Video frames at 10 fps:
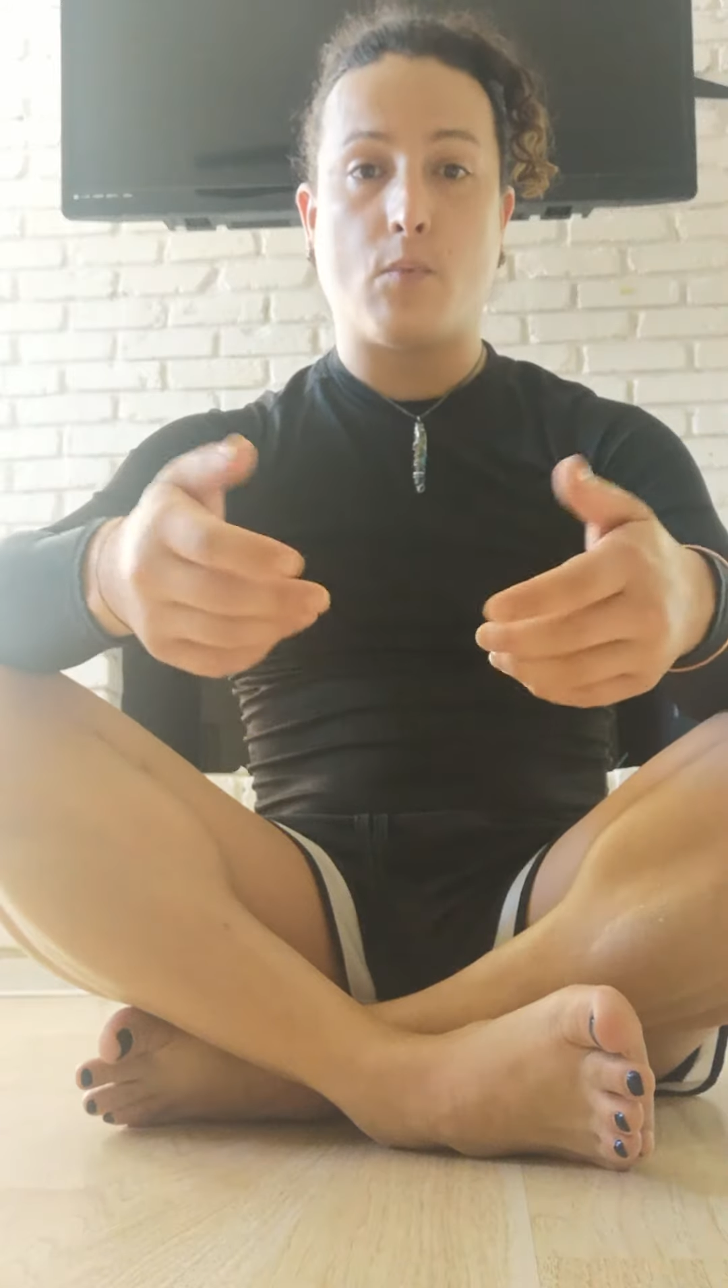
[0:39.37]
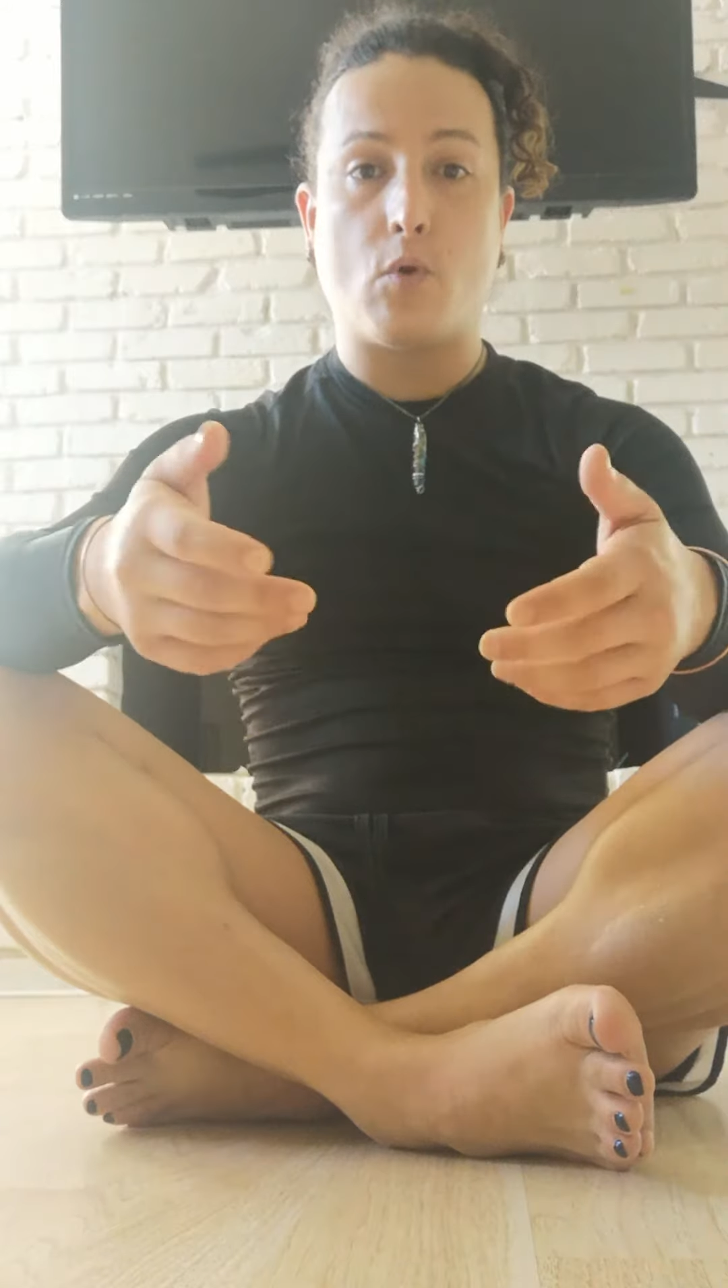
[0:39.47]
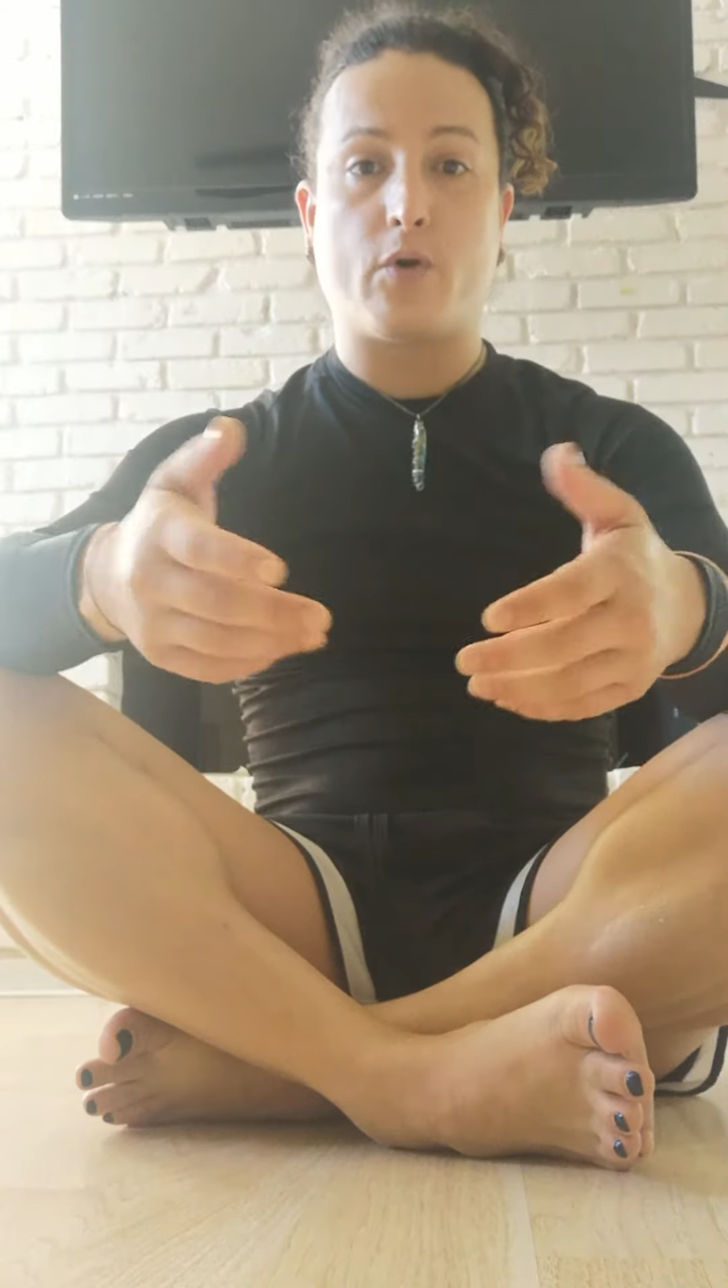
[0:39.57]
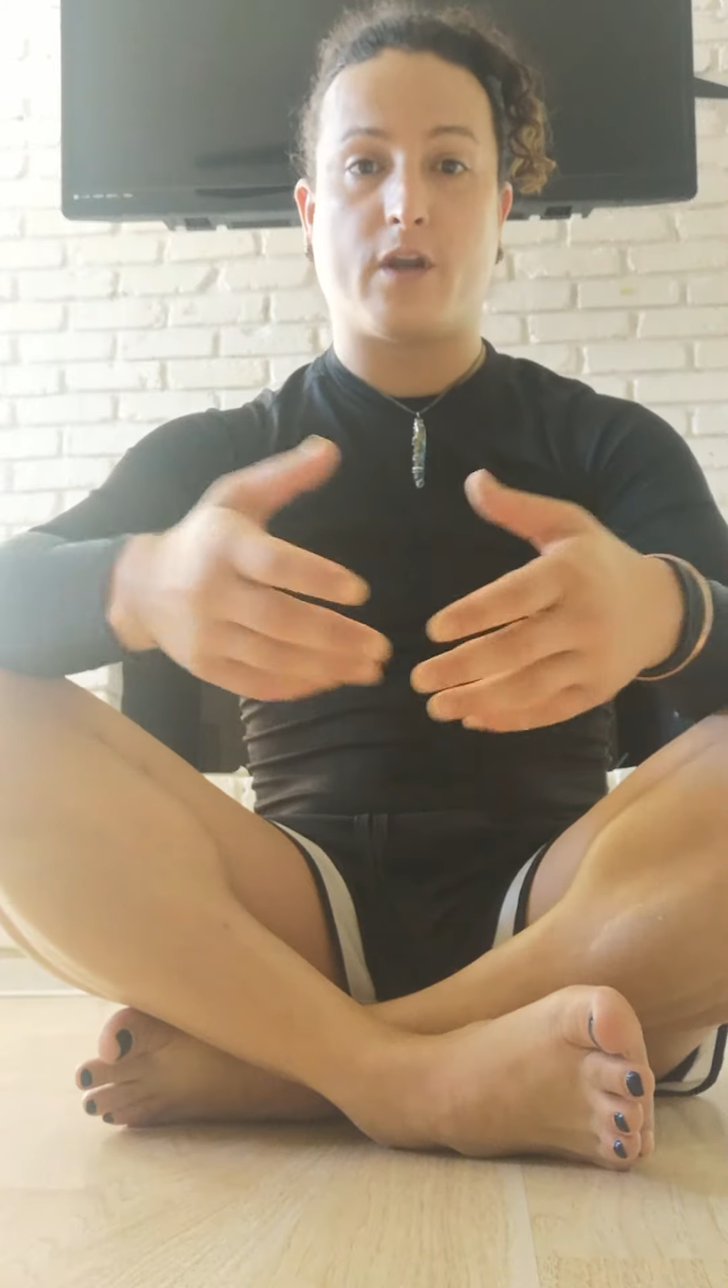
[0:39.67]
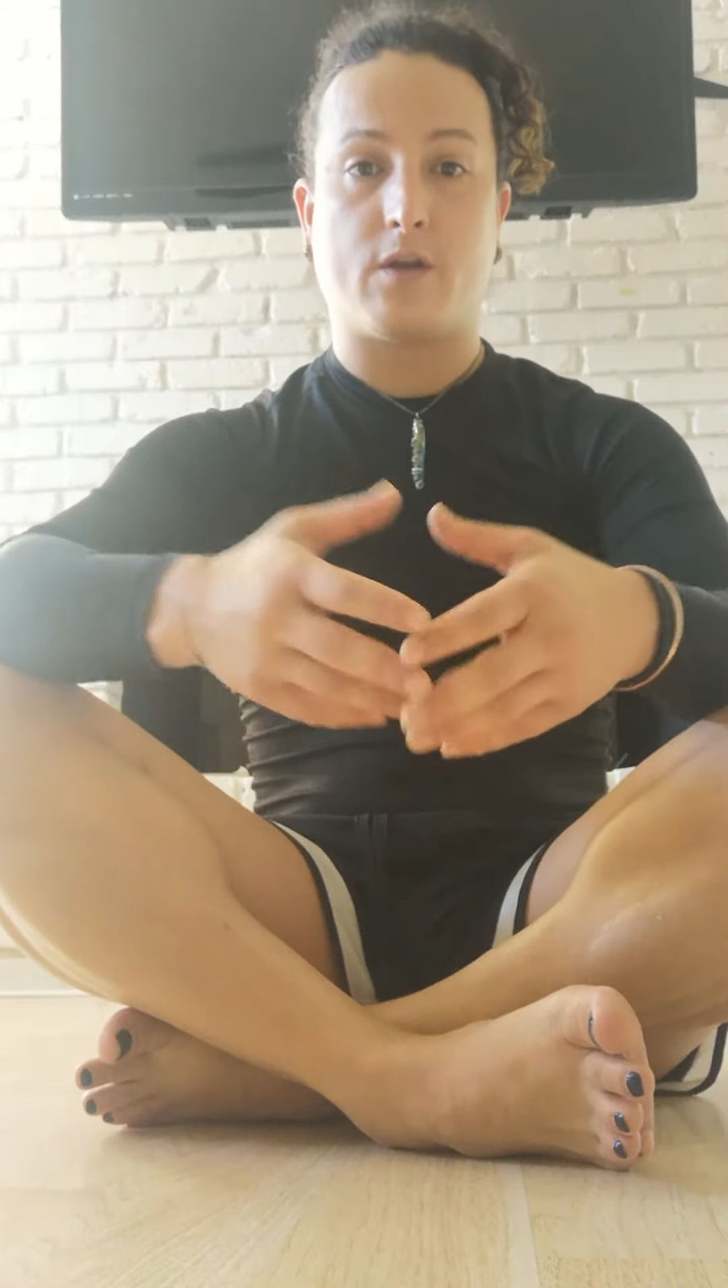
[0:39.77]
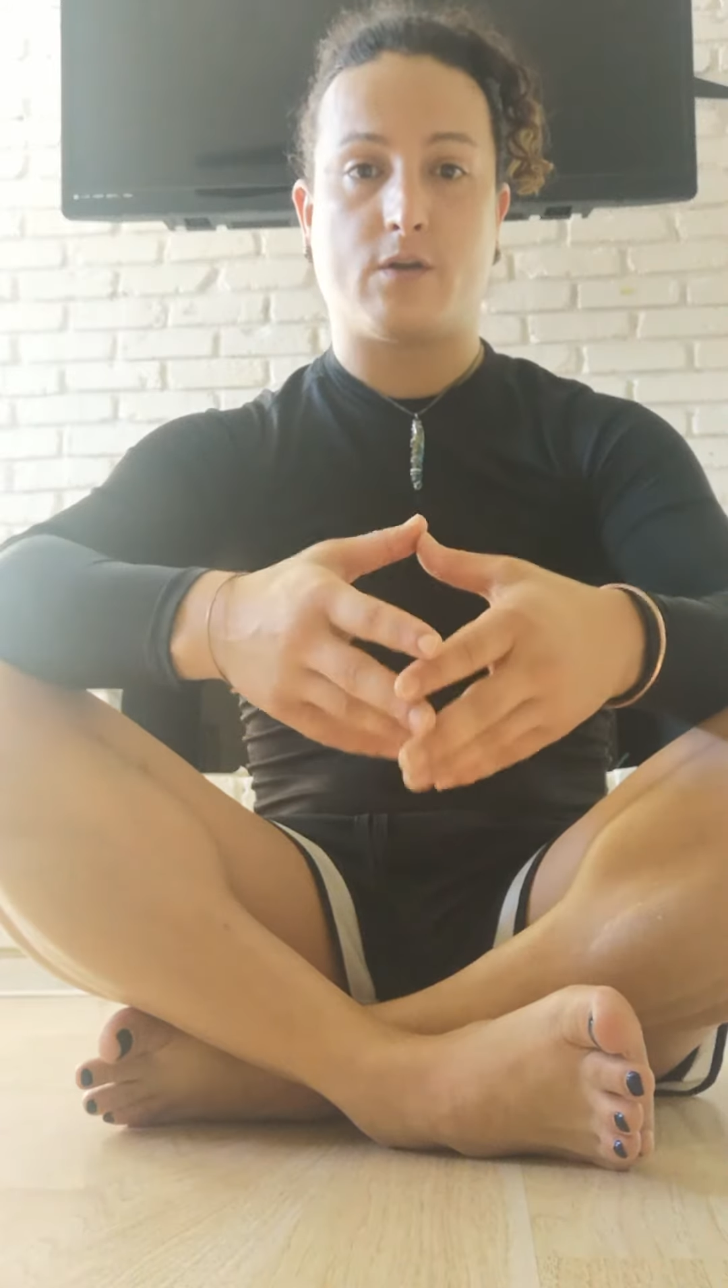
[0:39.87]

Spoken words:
boring